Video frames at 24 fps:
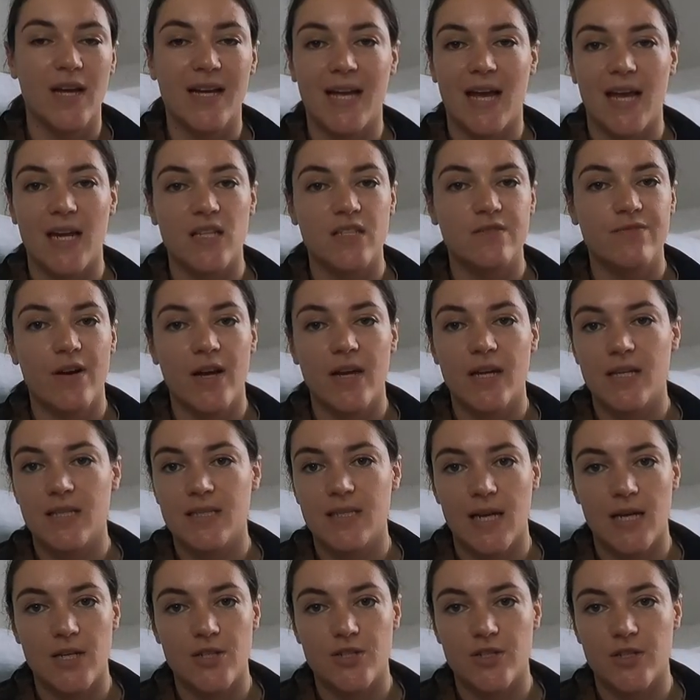Again, it's very
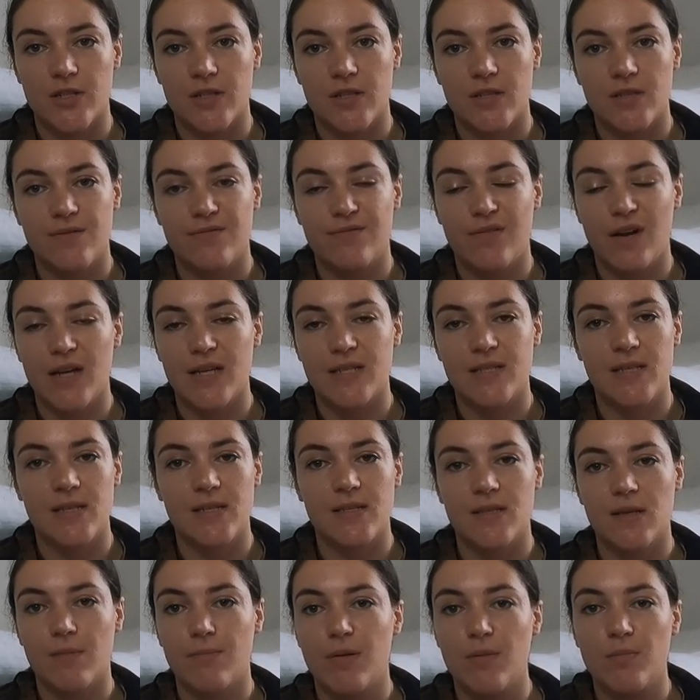contentious. Vices,
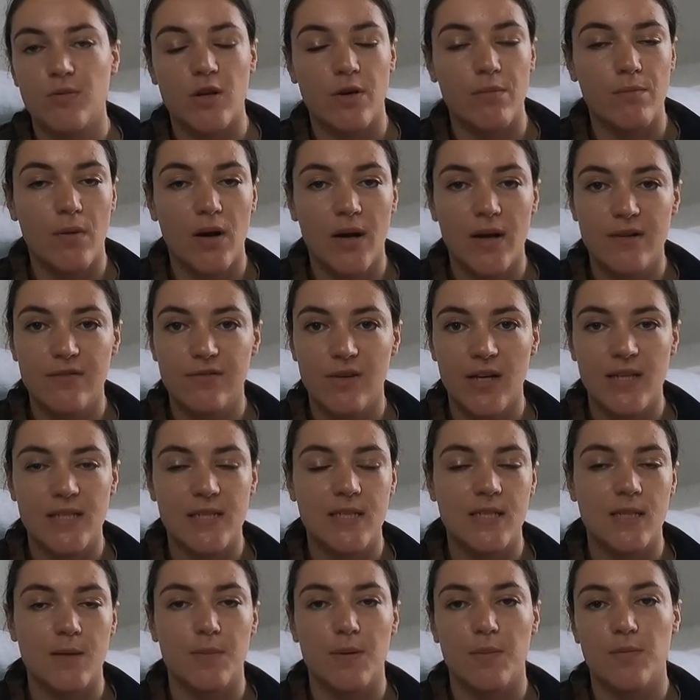some people don't mind
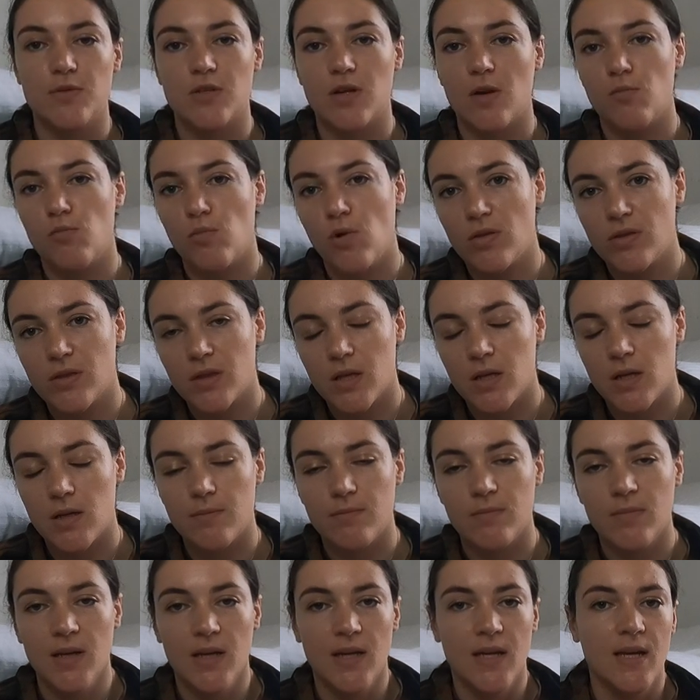vices, some people don't want
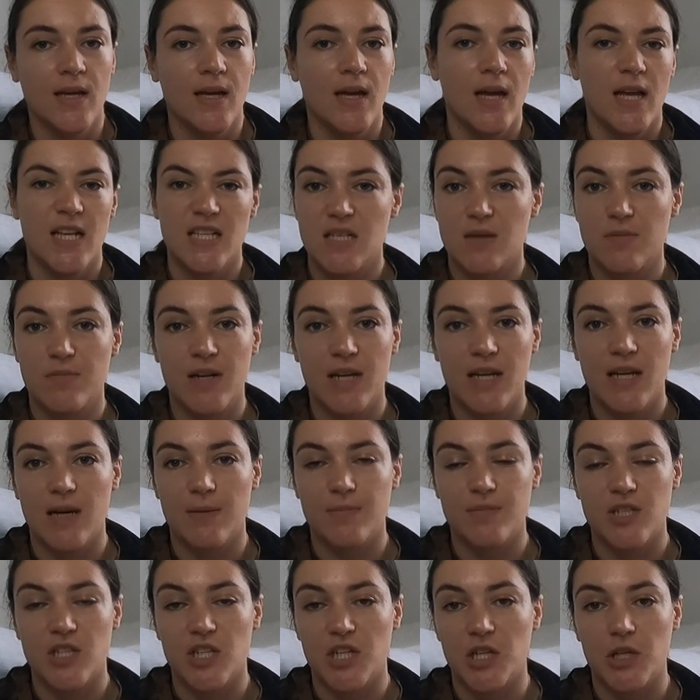them. It's completely up
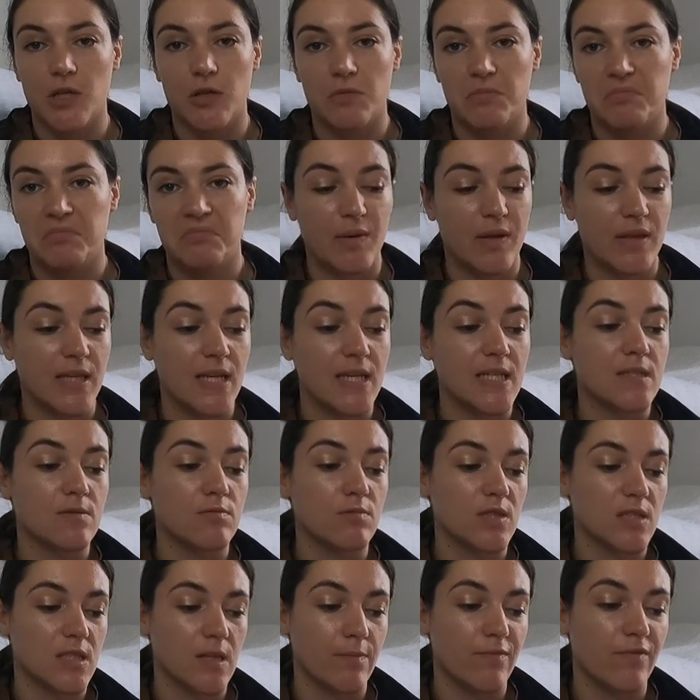to you. But these are
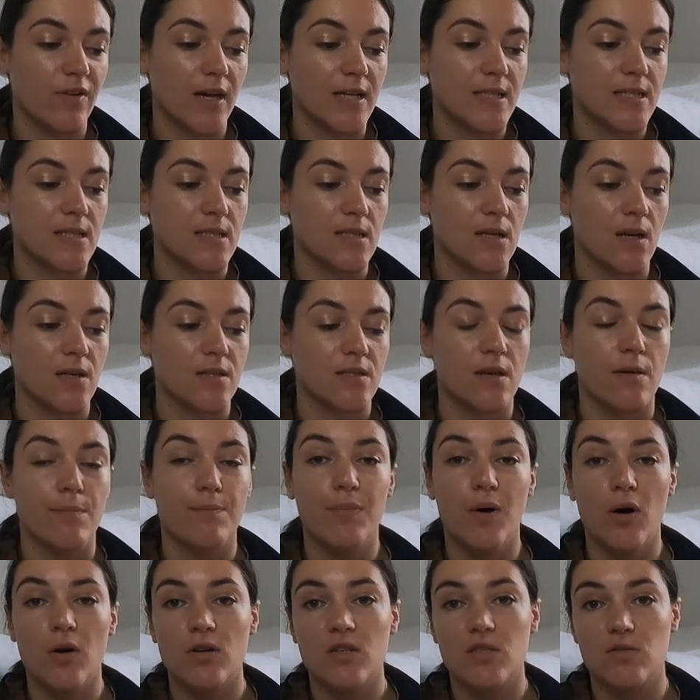what some vices are. So
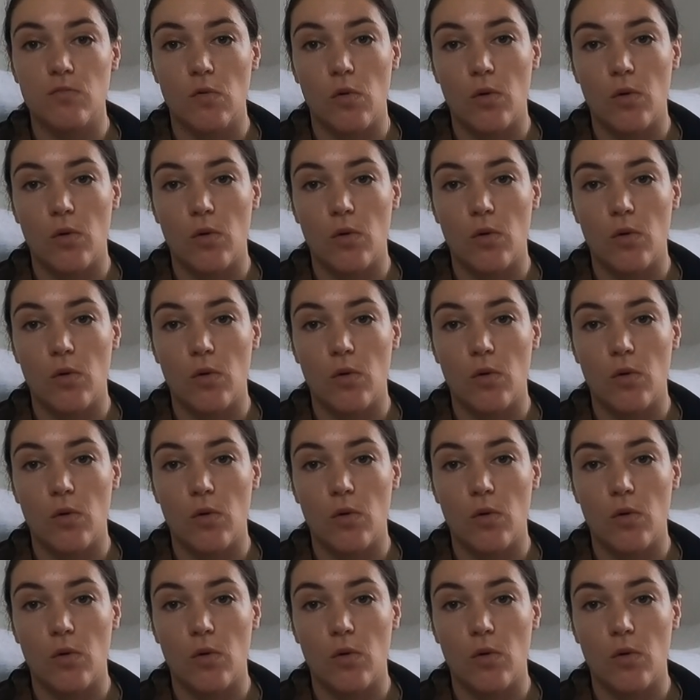box